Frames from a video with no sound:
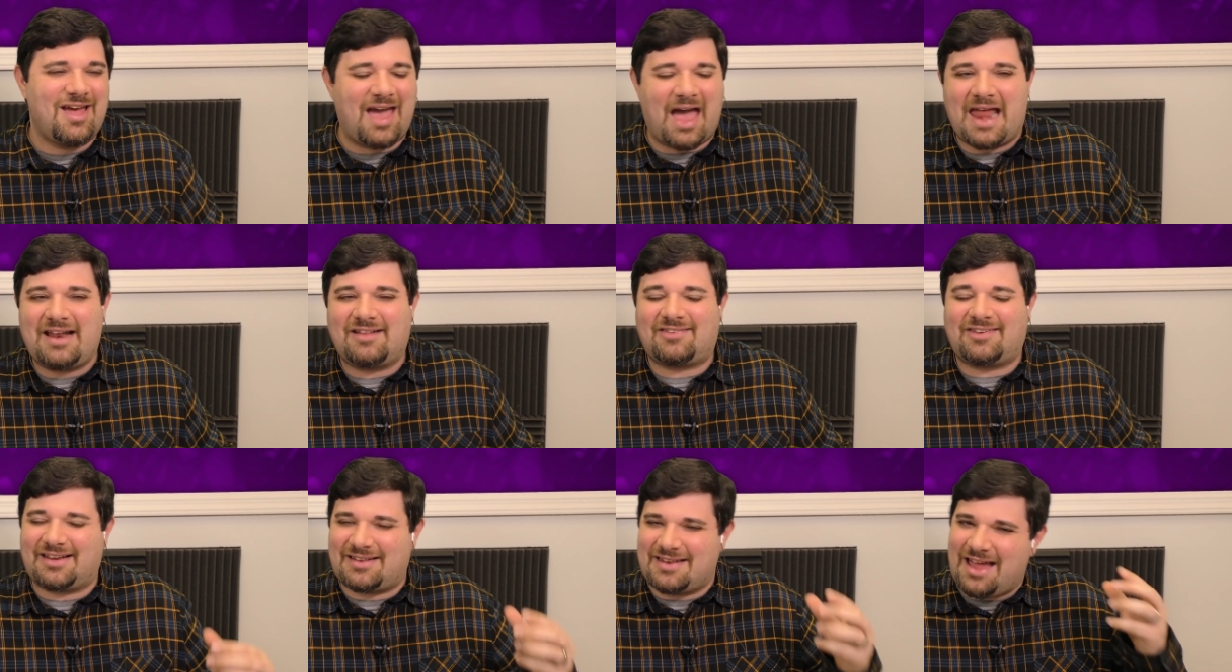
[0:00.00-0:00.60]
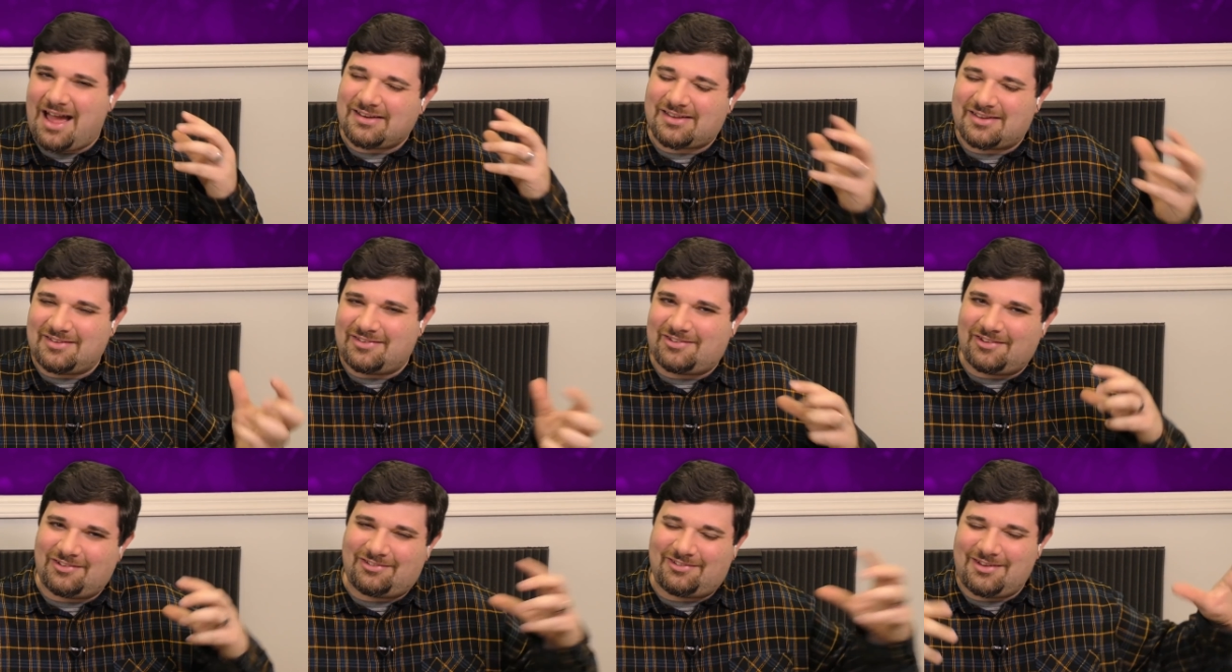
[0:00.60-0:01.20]
and it's like not
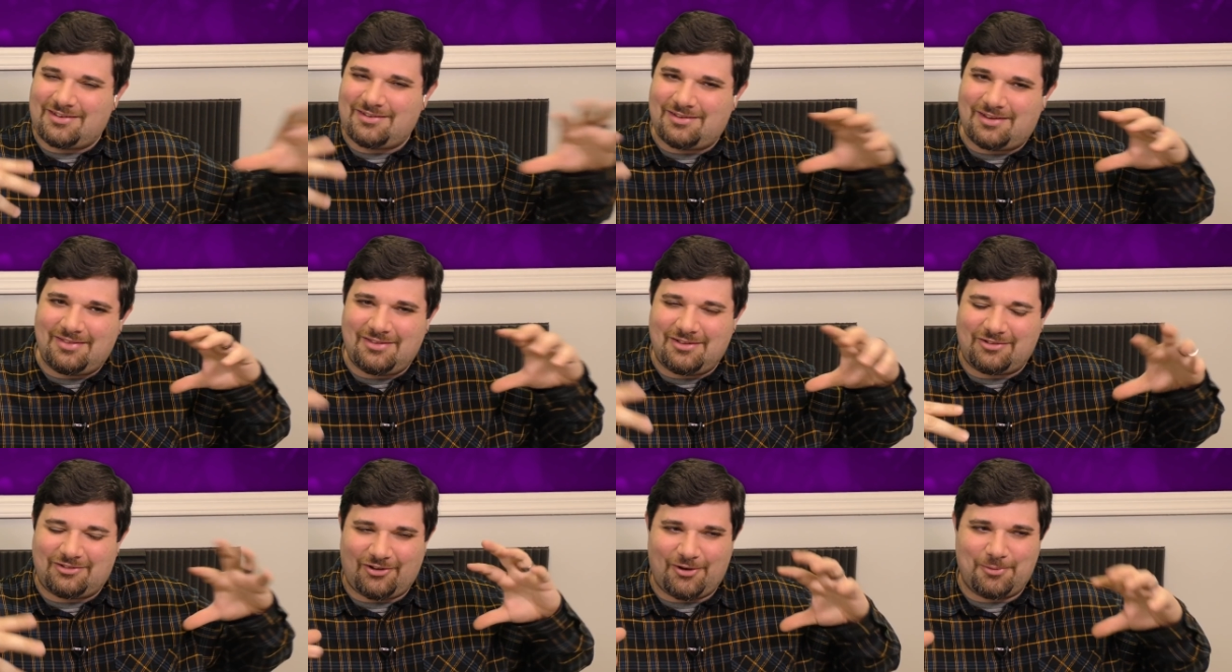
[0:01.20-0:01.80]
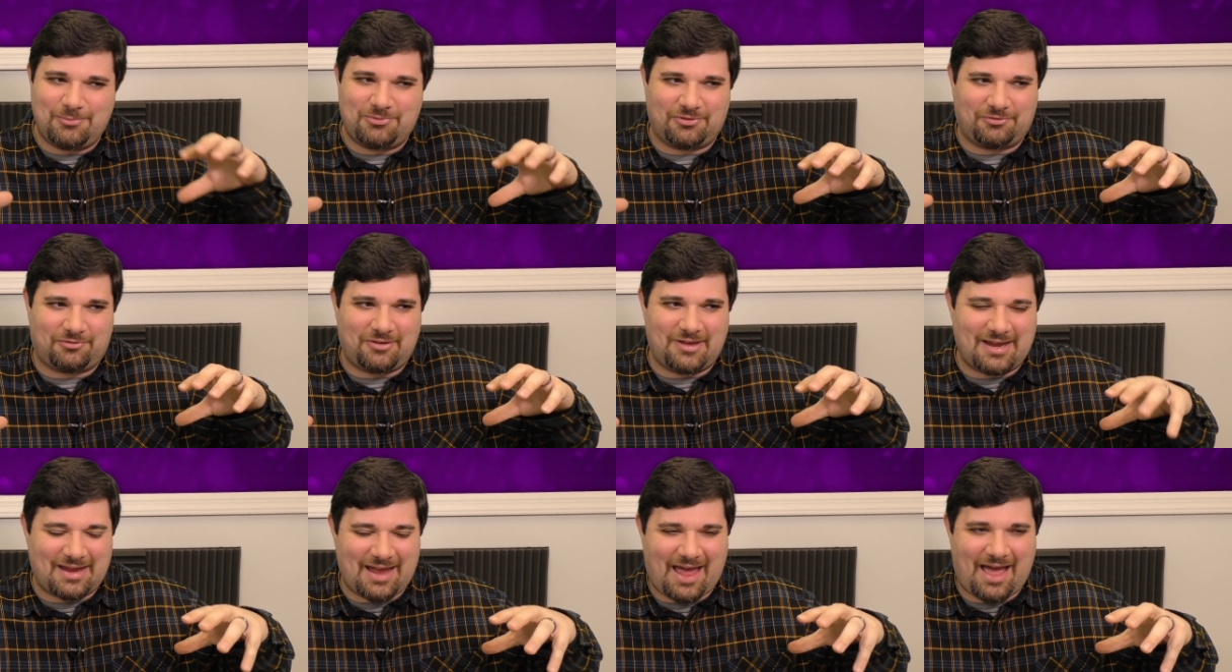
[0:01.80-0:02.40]
consistent in the terms of
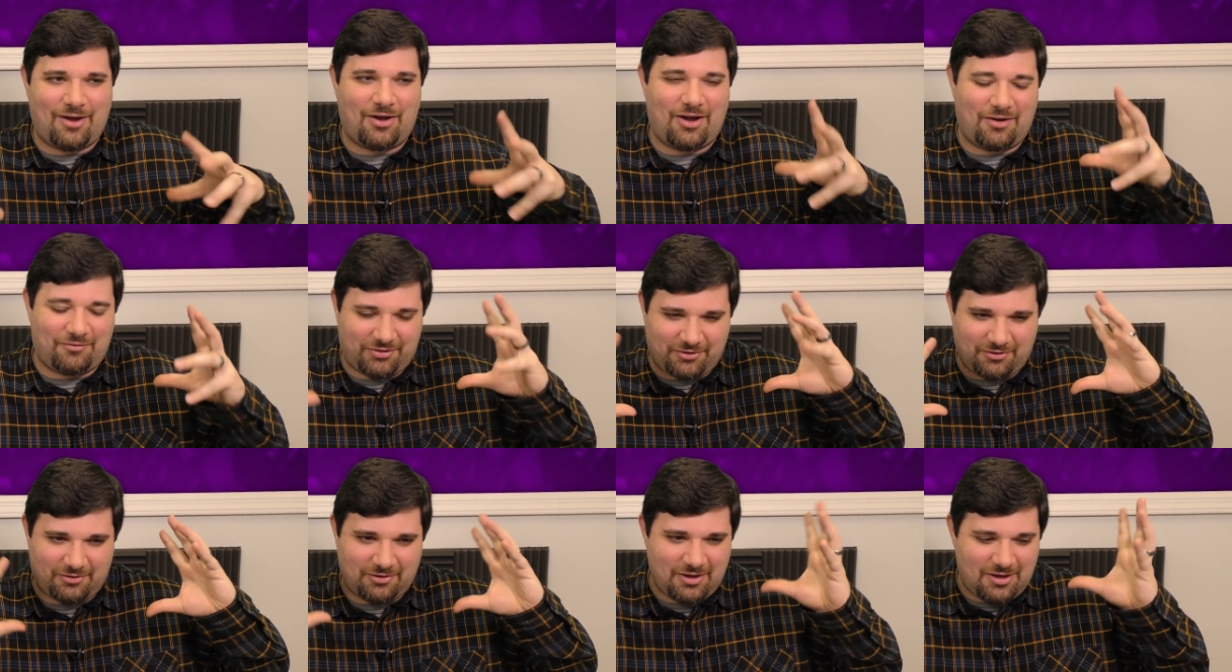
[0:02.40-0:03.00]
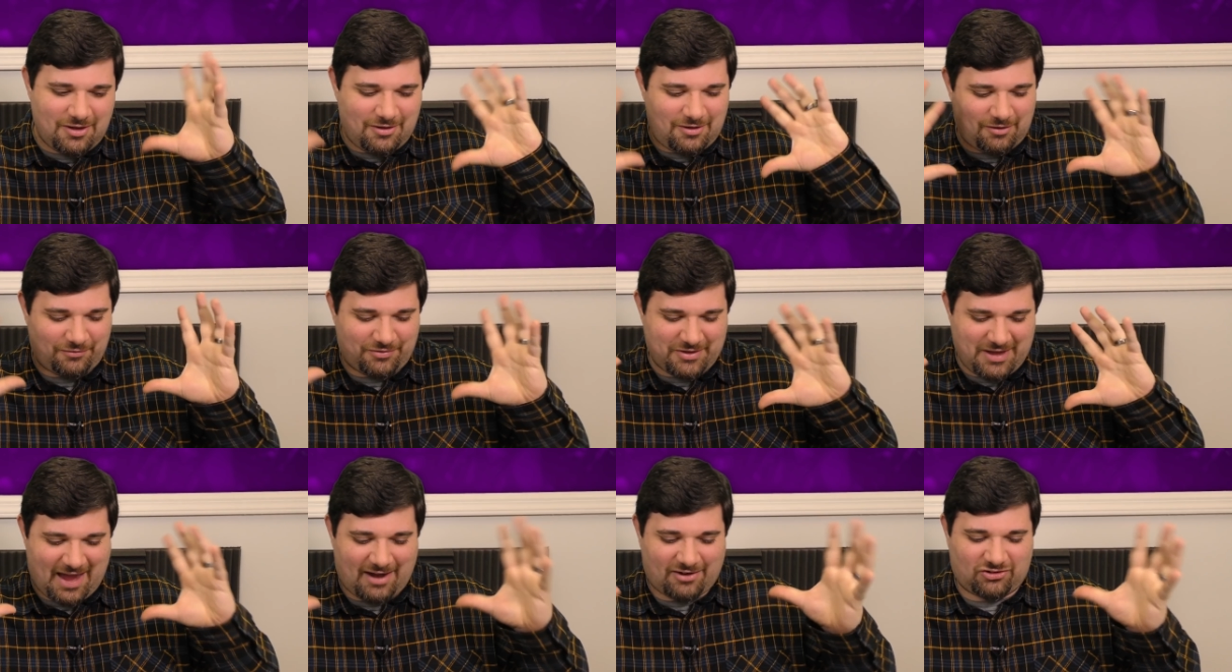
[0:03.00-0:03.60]
like how of
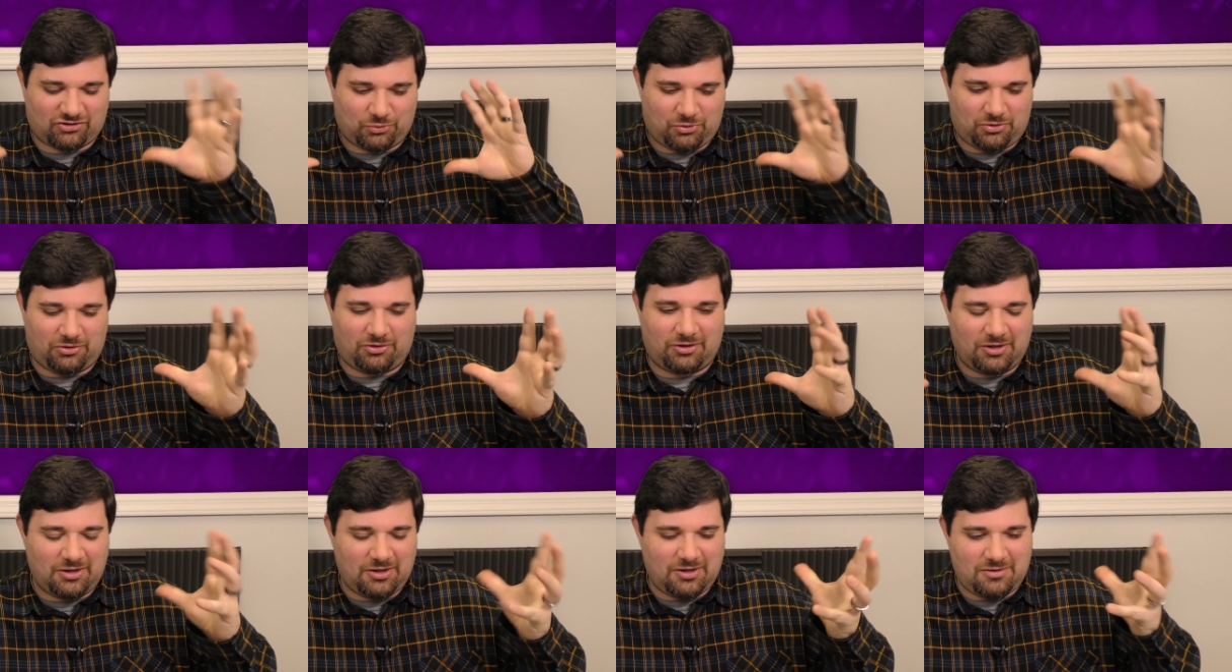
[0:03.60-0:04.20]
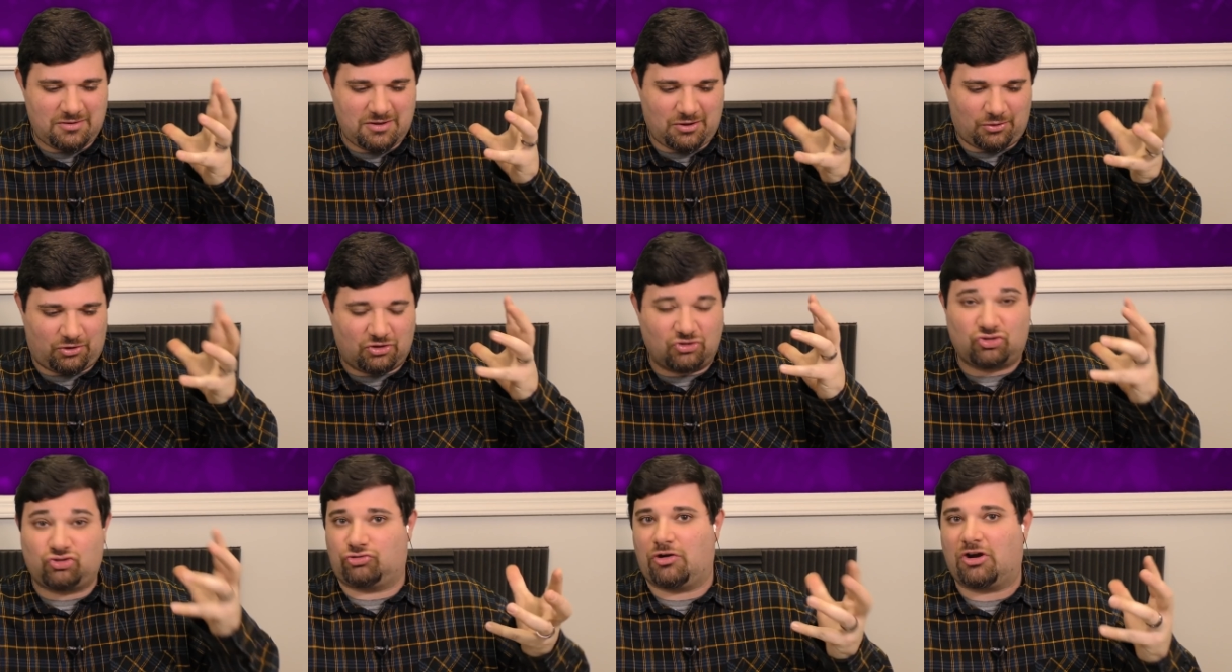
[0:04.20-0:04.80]
the actual, you know,
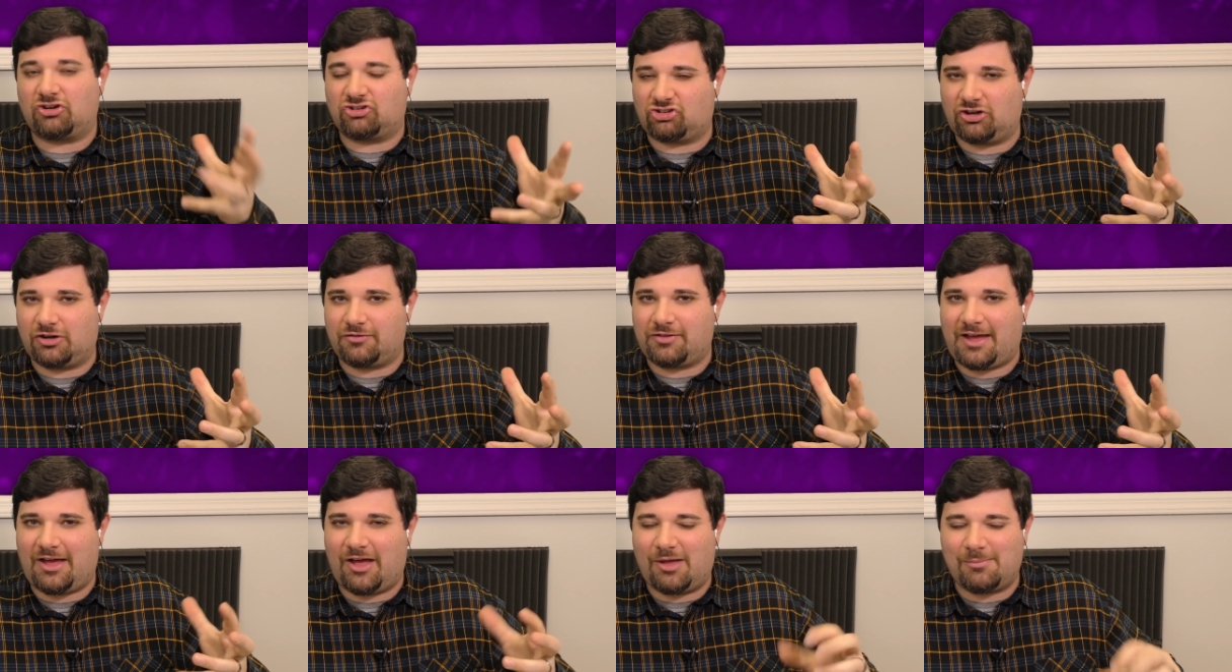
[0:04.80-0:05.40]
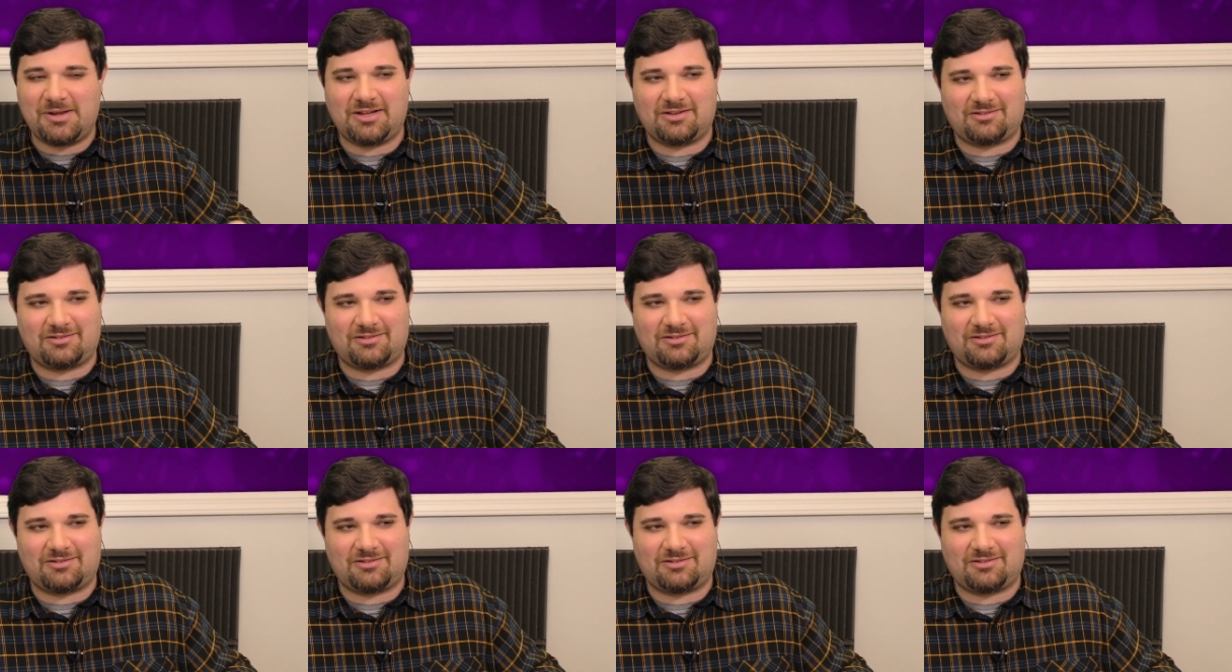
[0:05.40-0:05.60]
construction of the helmet.